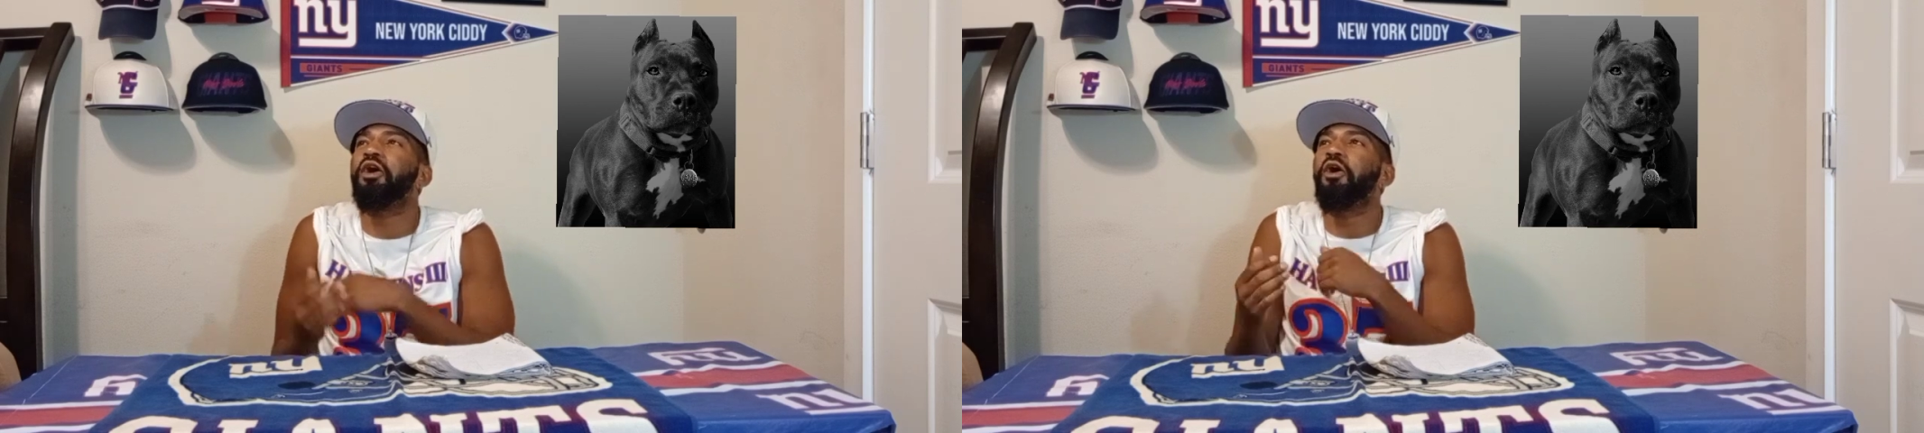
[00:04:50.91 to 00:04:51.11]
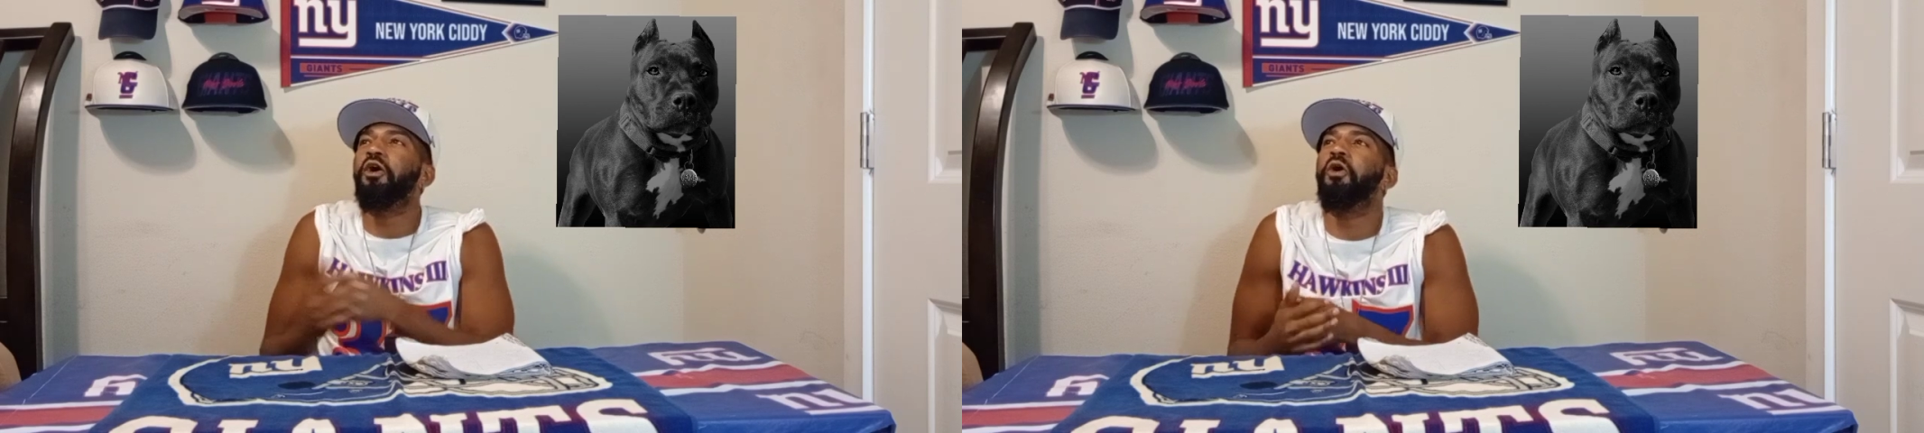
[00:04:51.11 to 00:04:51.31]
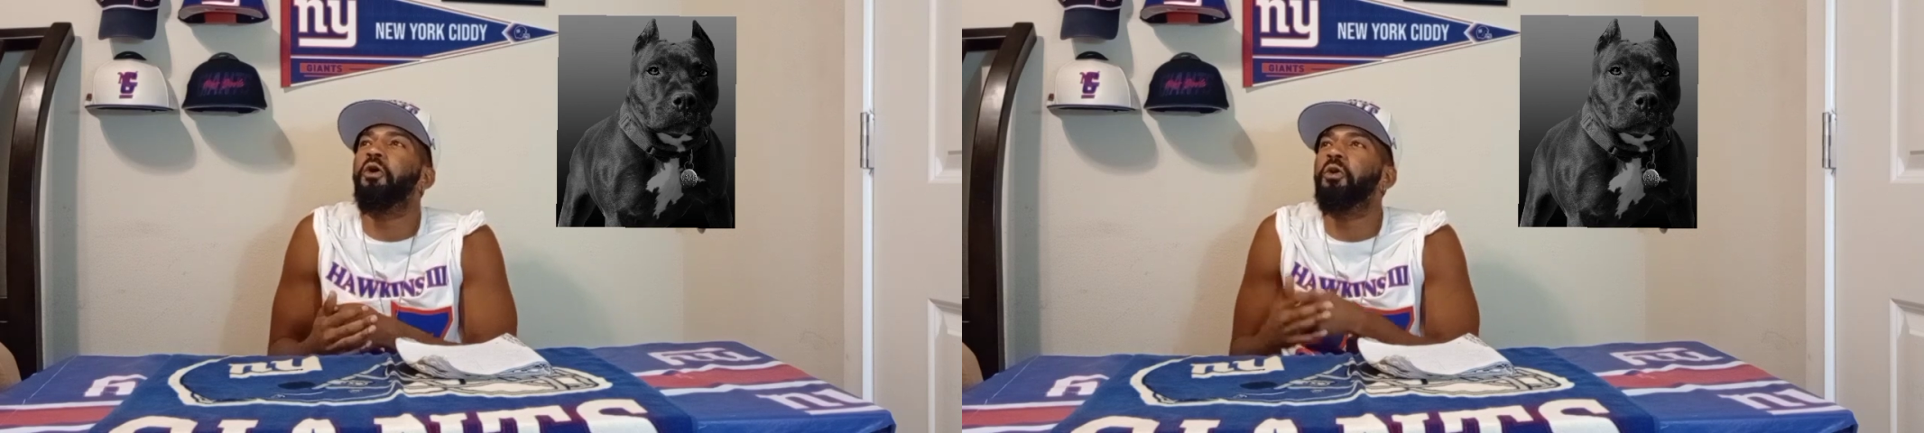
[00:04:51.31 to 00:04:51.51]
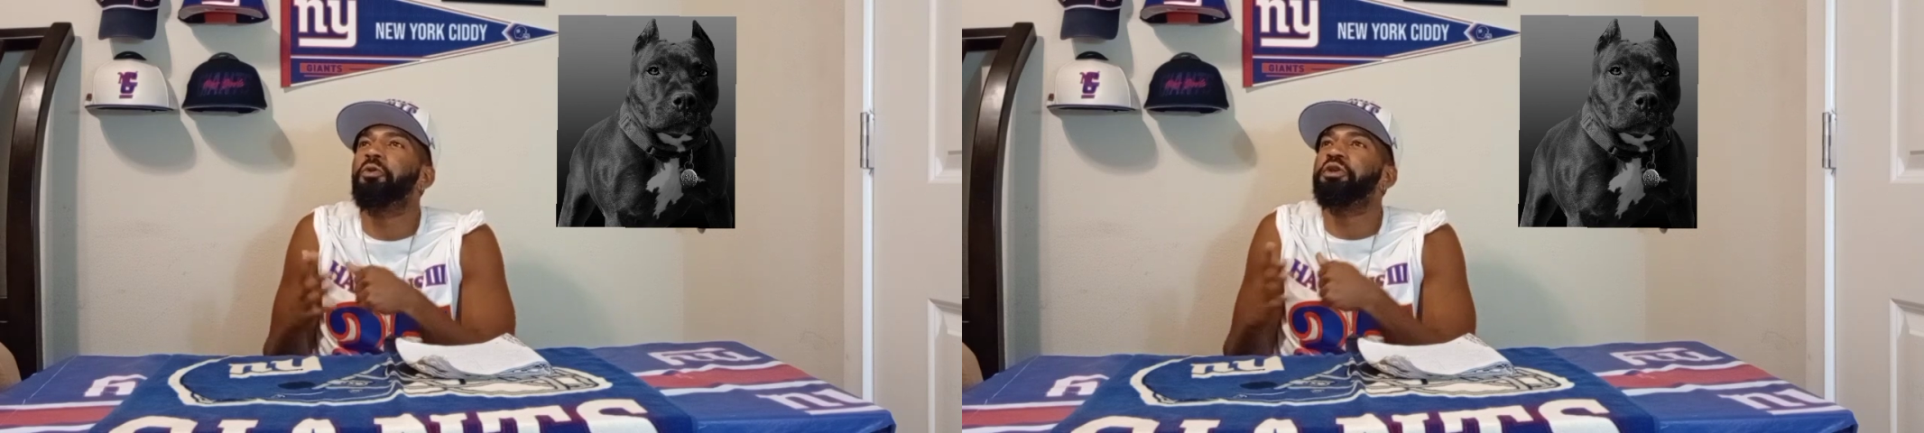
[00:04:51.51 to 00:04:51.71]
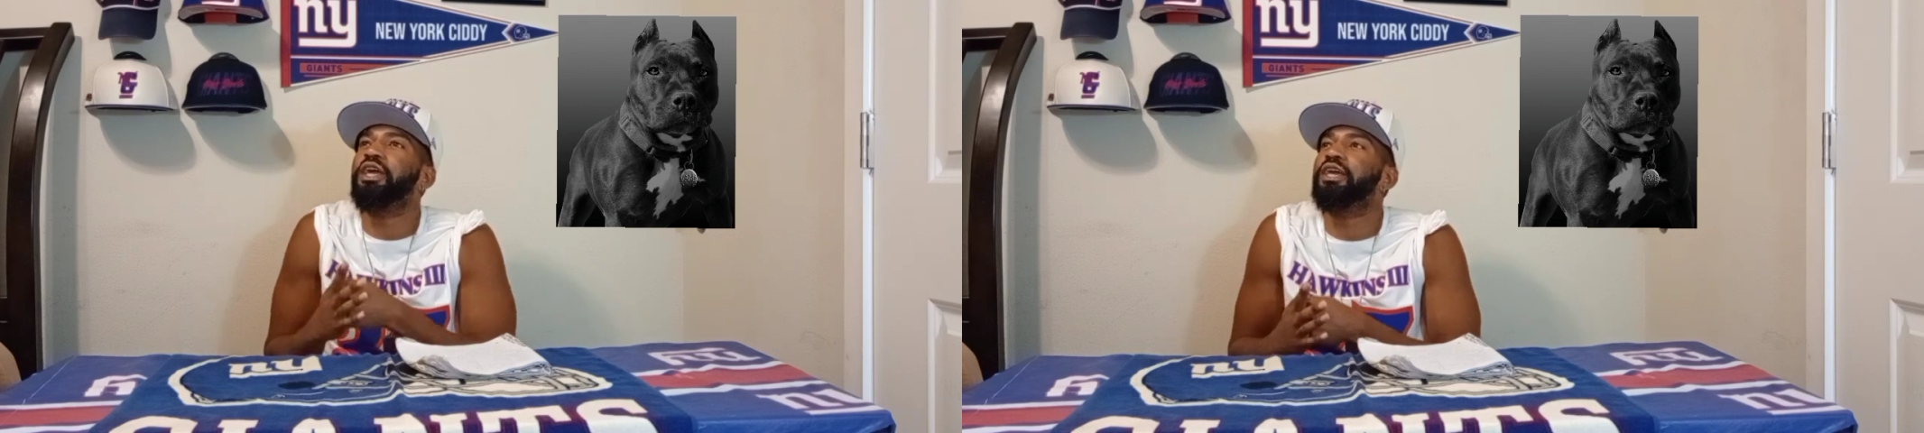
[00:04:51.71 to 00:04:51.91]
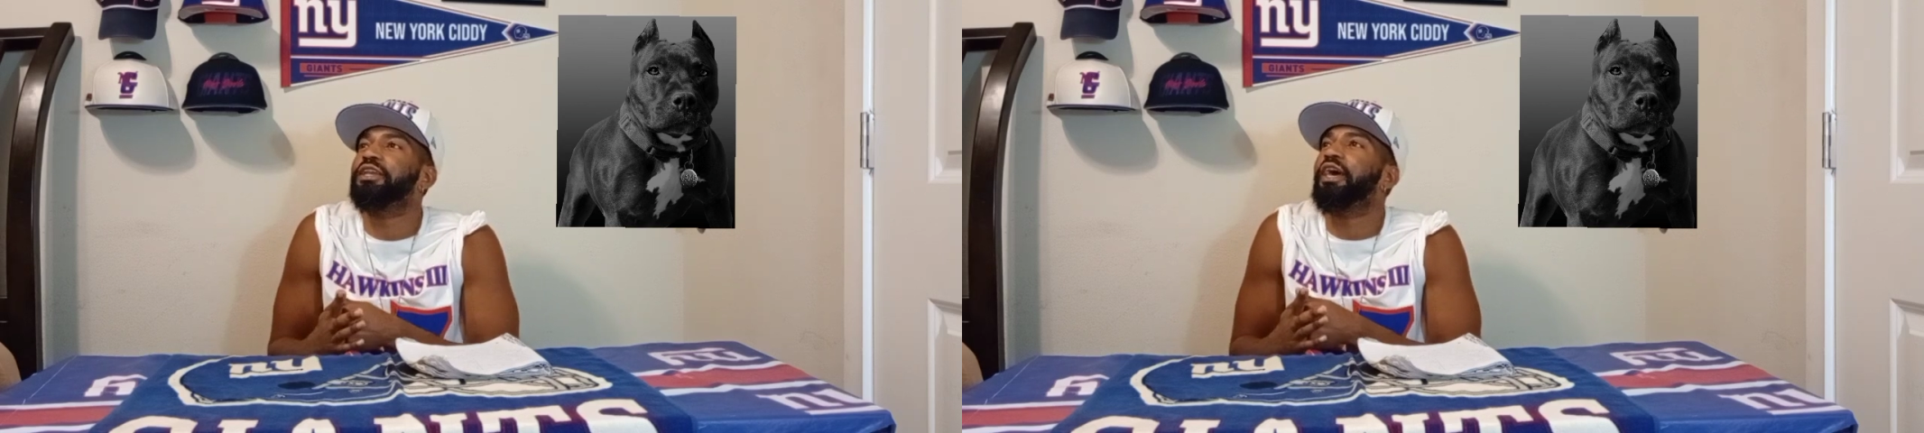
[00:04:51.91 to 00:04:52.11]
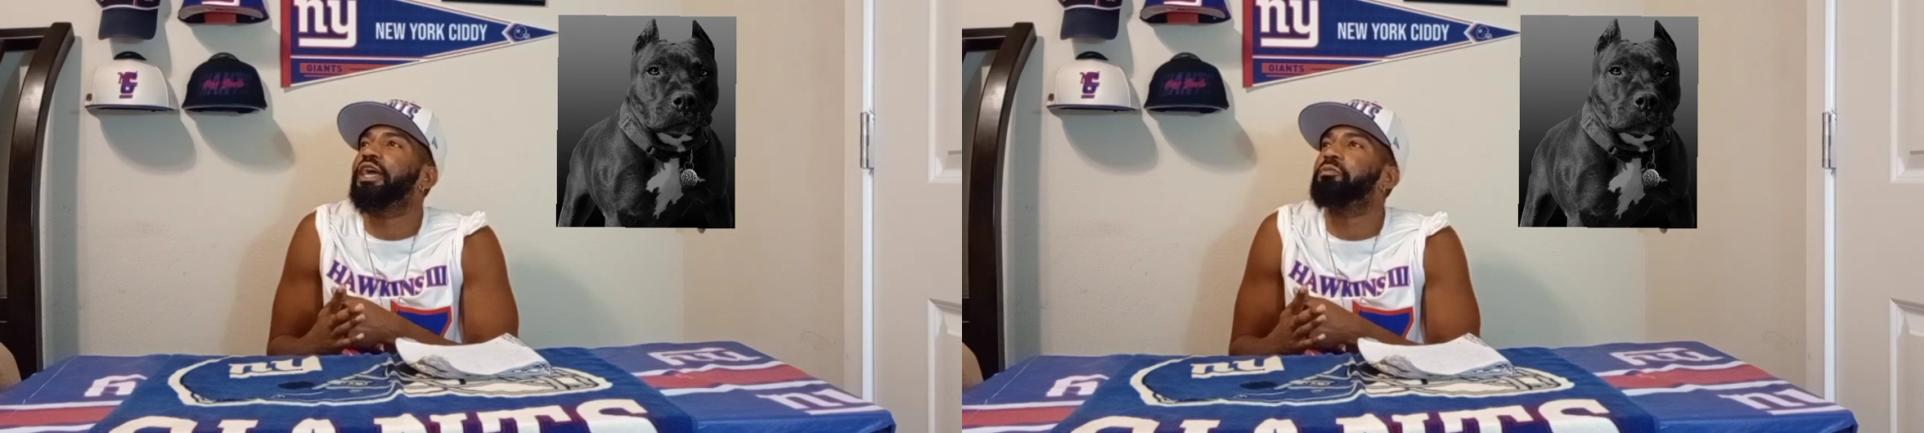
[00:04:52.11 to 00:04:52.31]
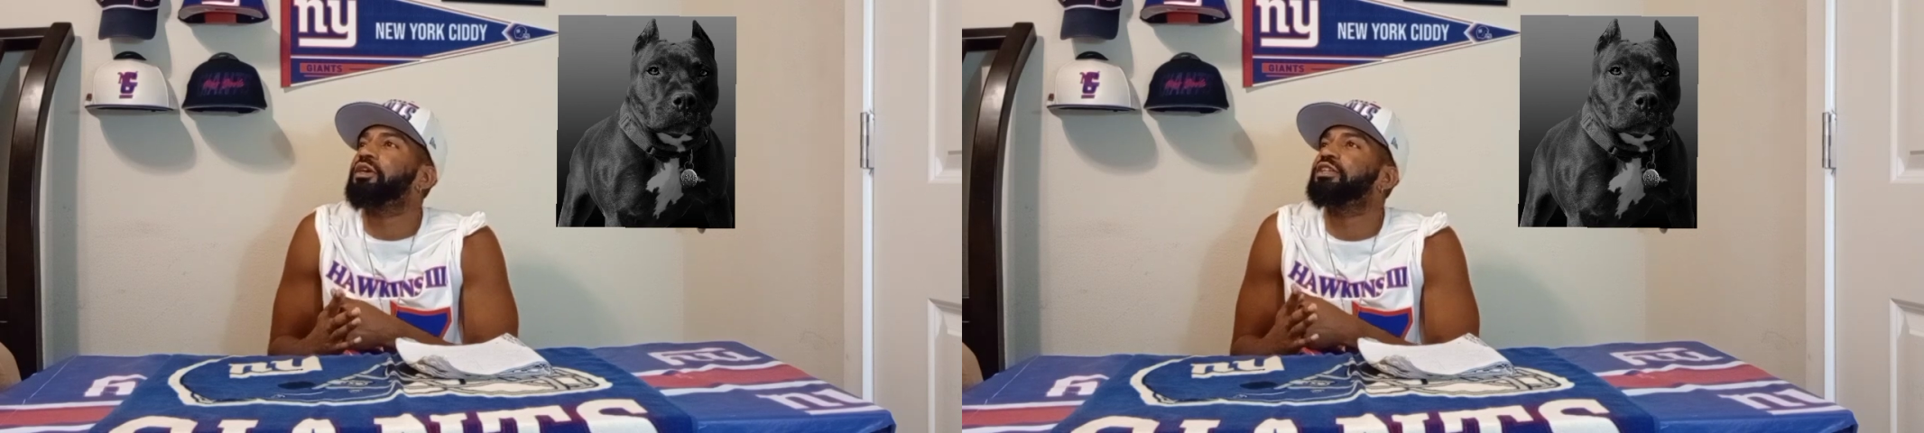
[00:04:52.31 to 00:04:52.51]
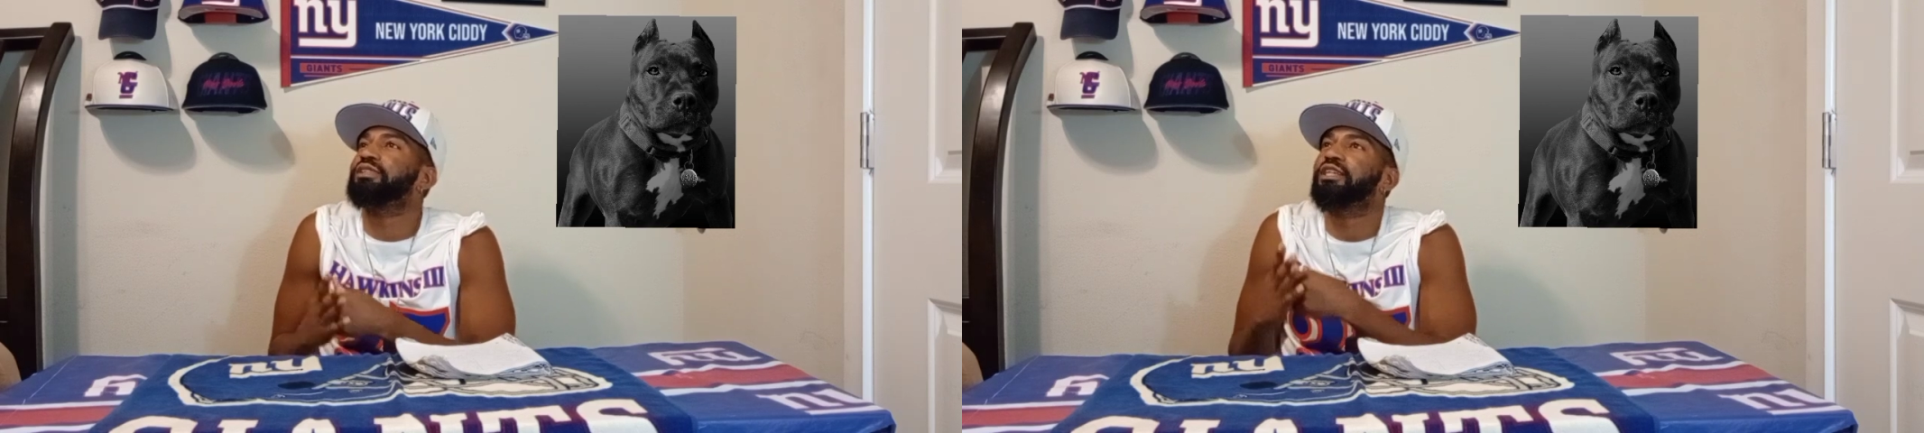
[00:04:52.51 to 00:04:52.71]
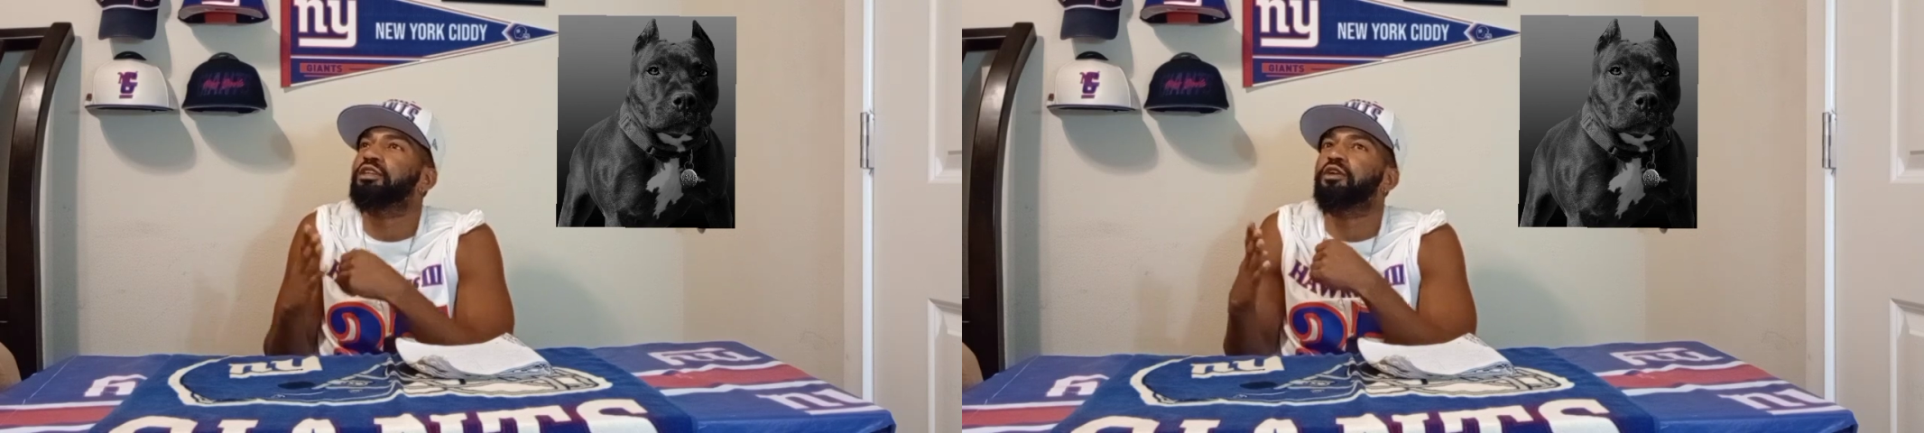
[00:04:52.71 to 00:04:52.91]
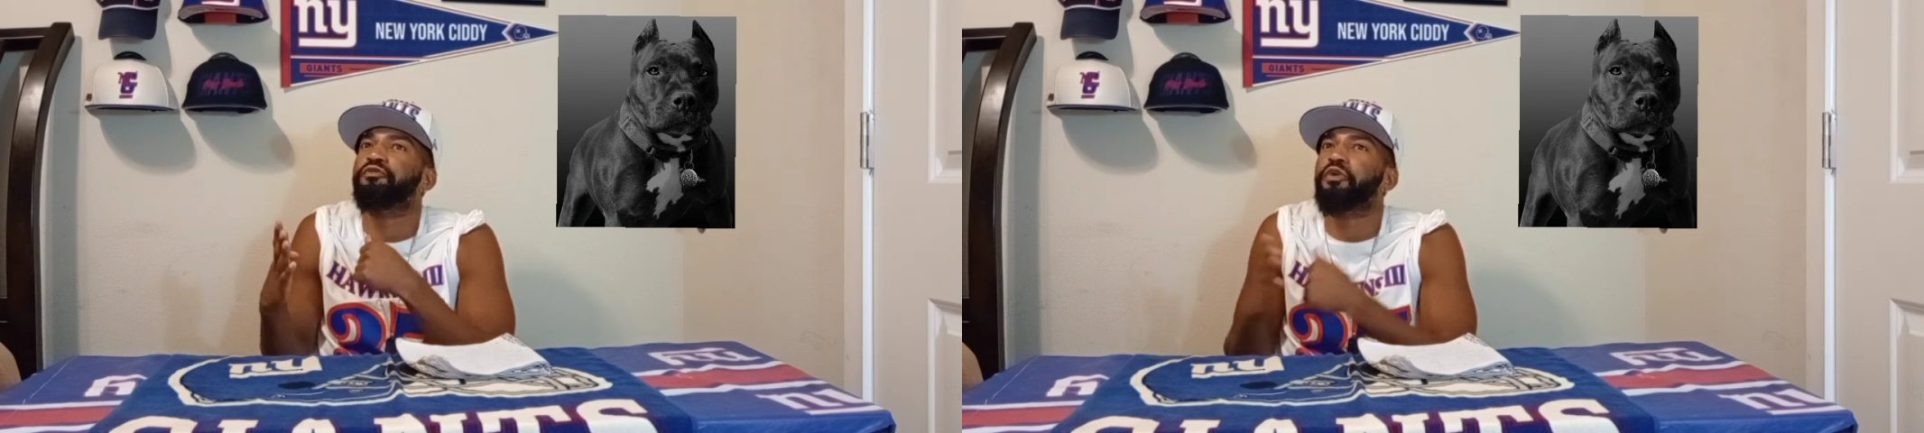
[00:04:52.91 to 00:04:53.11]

old nickname because after the